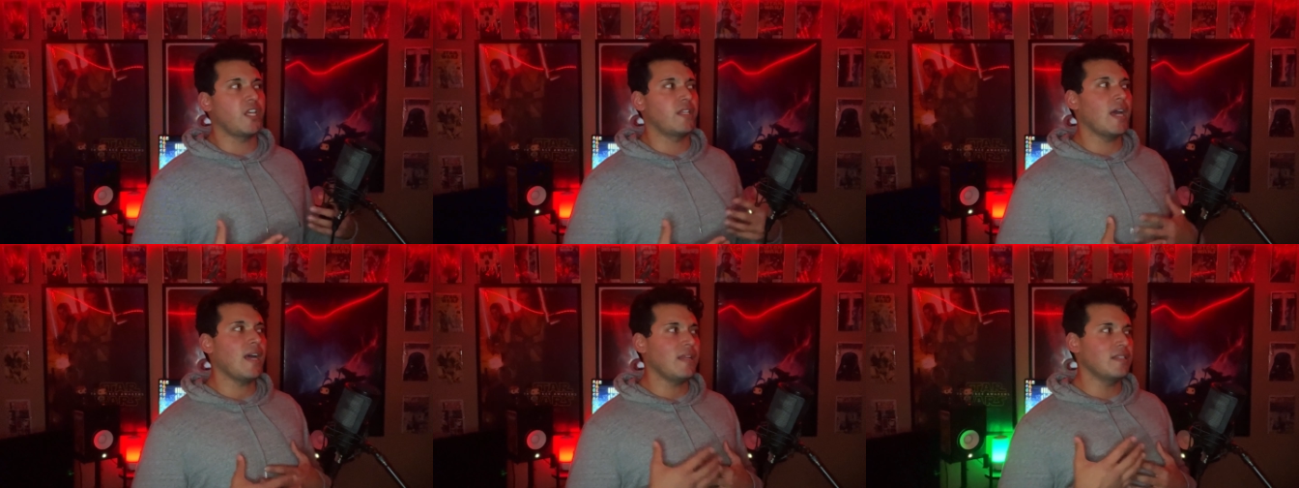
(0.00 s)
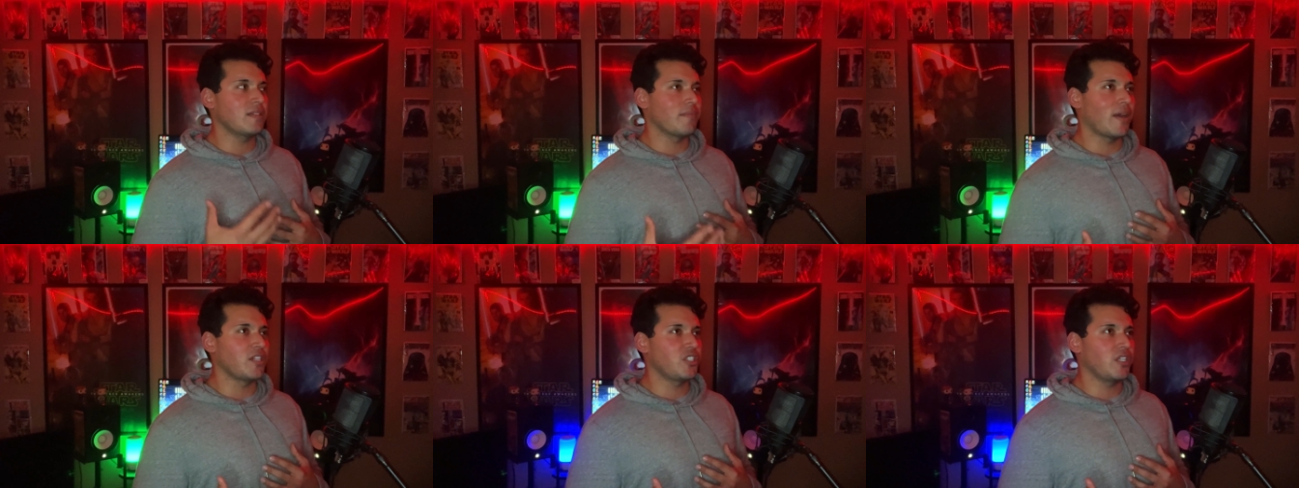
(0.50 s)
and not to
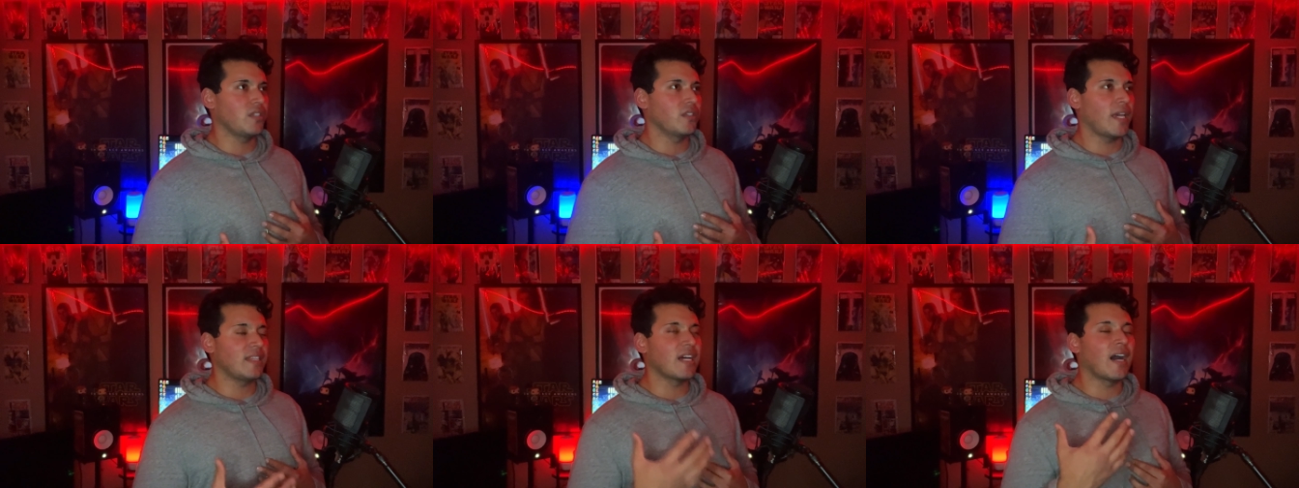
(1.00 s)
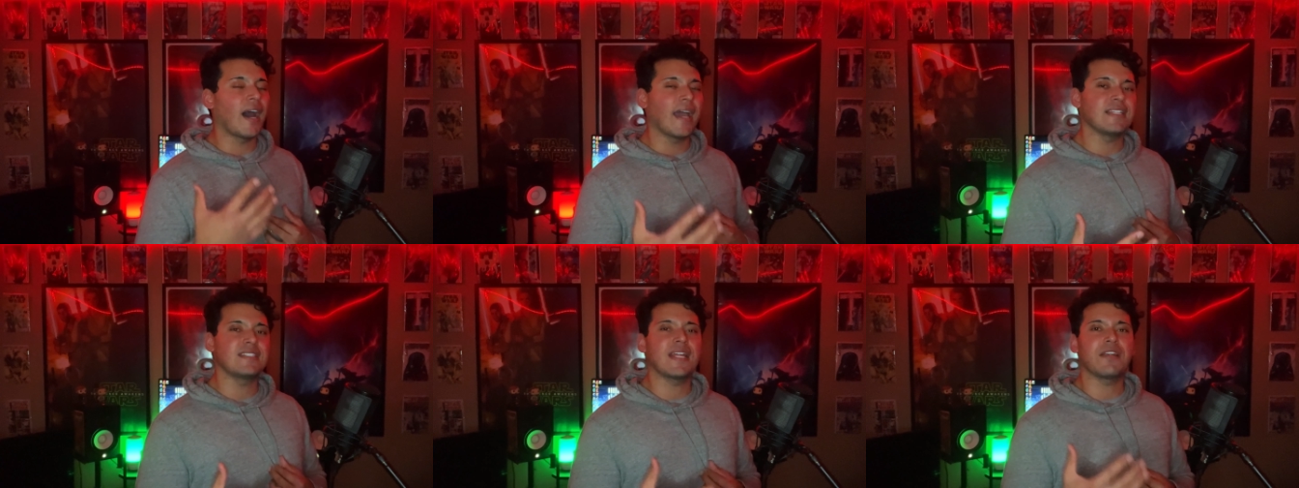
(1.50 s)
mention like the
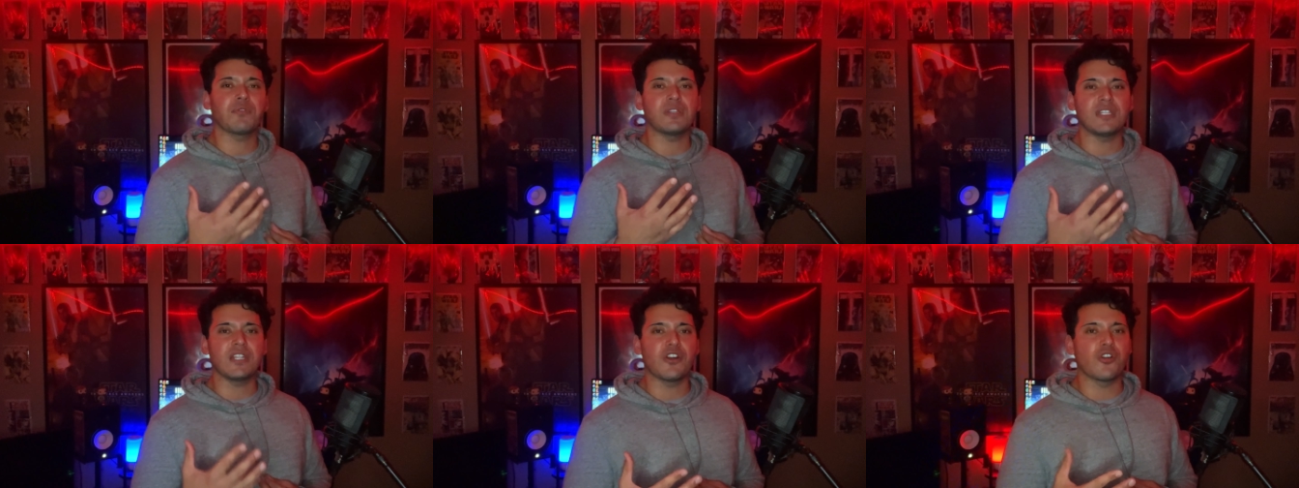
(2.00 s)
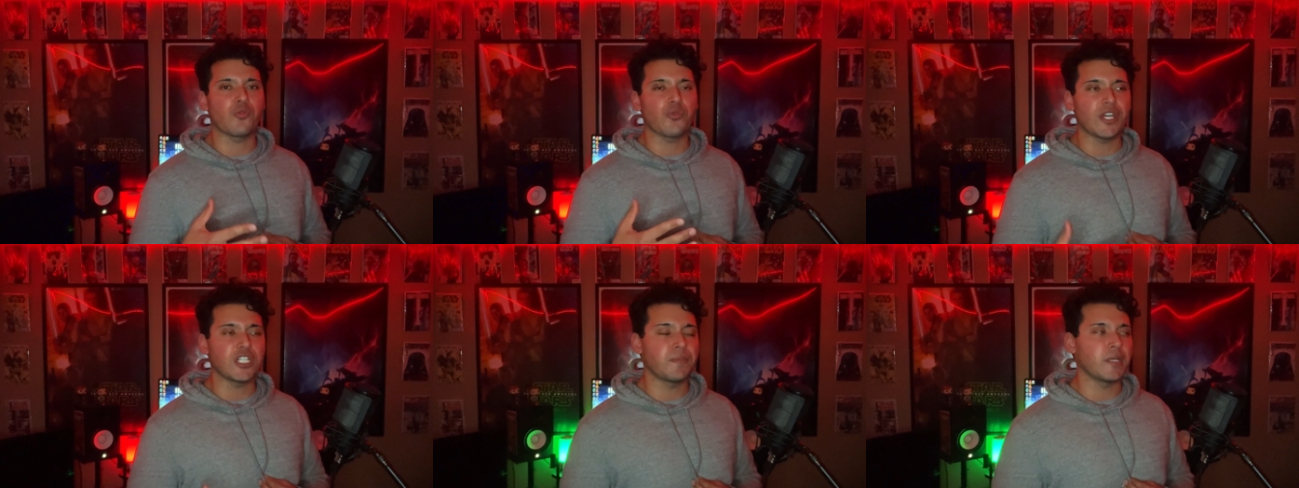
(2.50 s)
heights that it really needed to
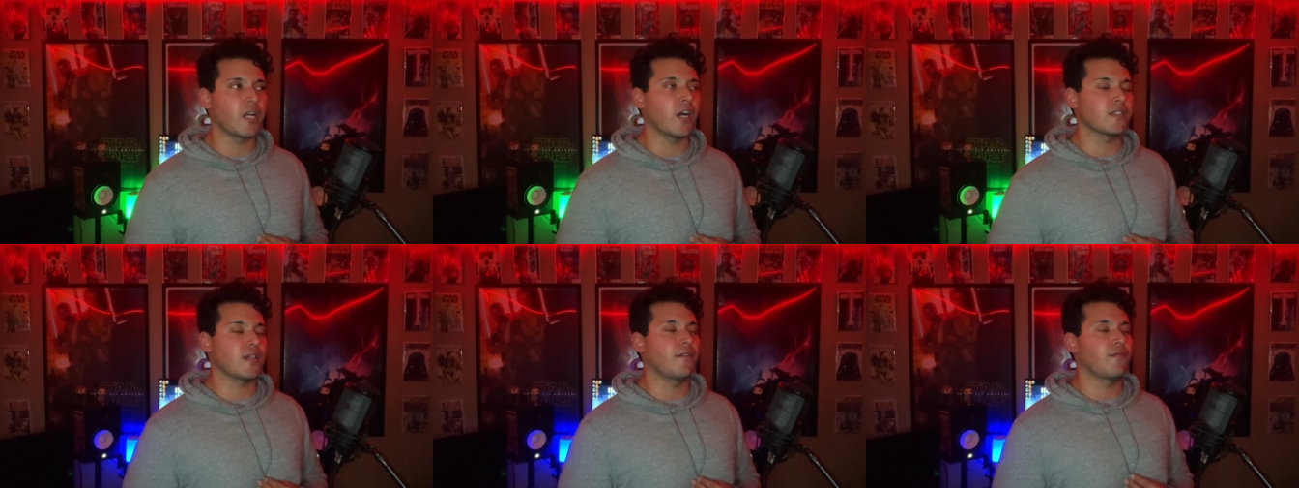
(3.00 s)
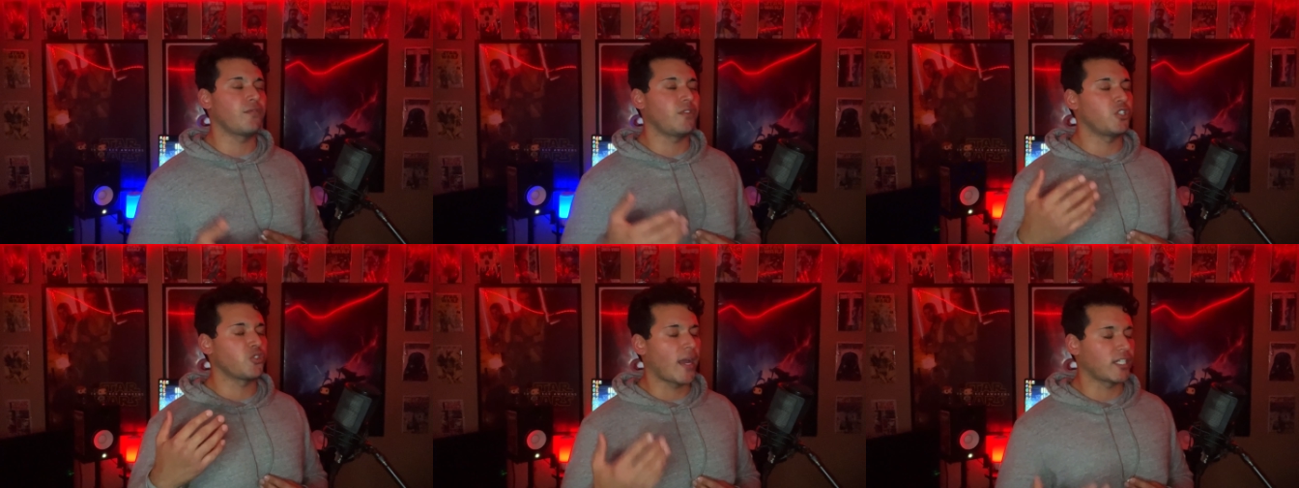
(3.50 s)
reach because of the
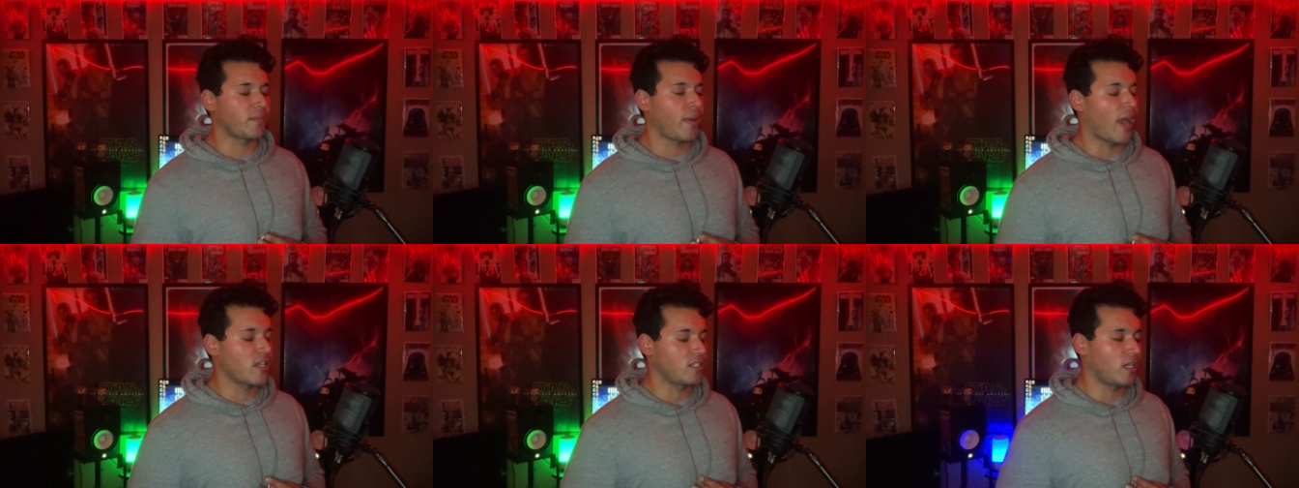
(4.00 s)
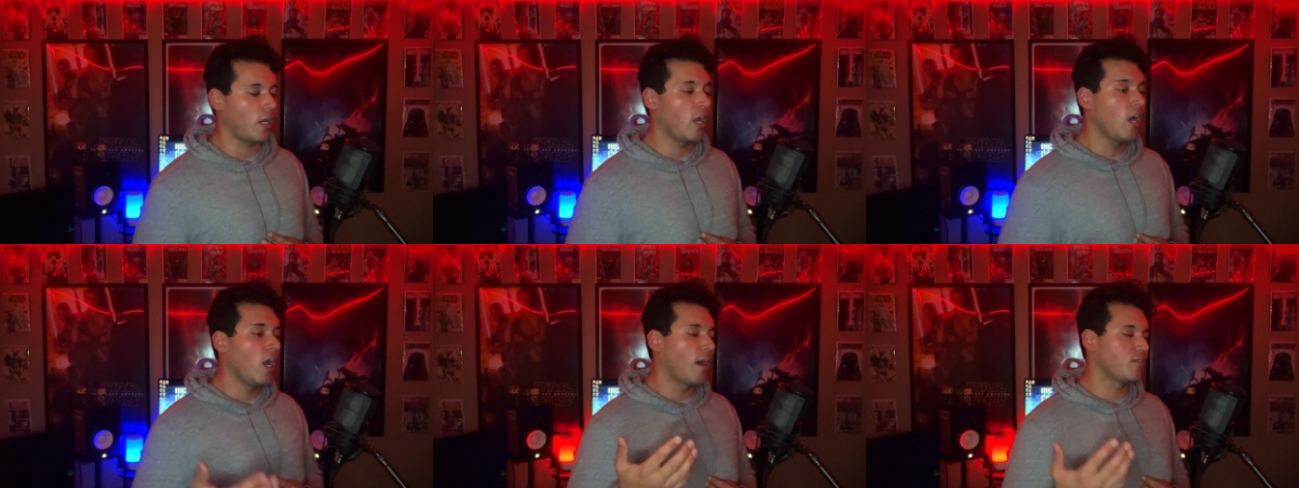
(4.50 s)
tragic passing
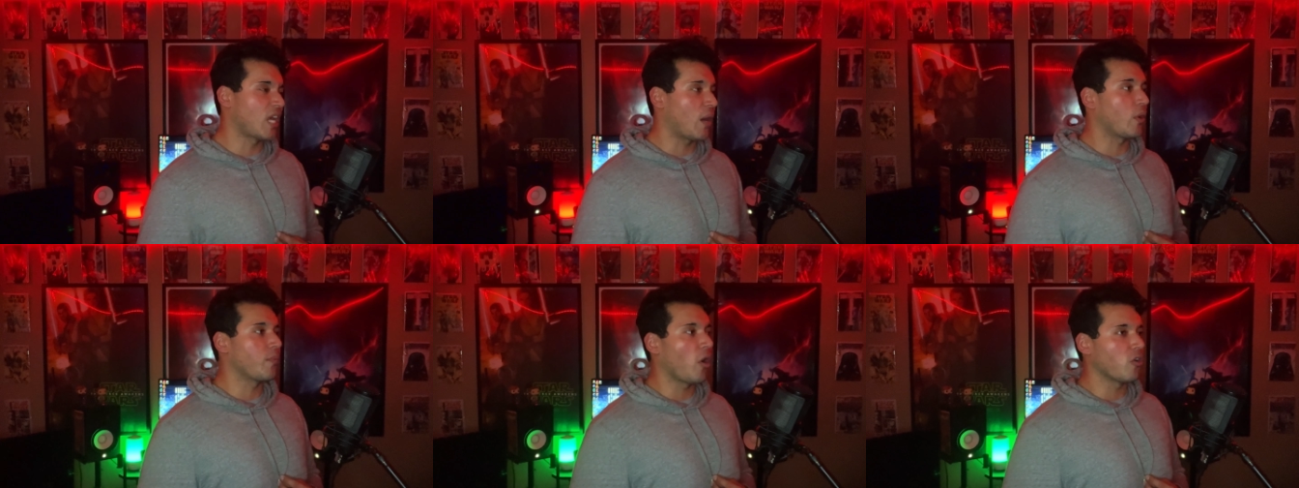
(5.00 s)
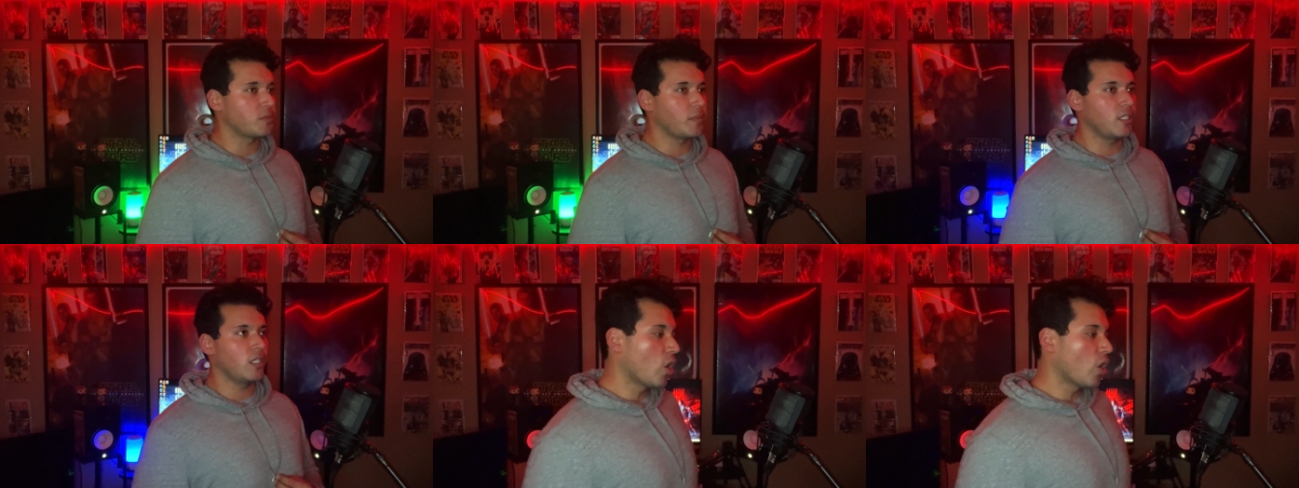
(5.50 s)
of Chadwick Boseman.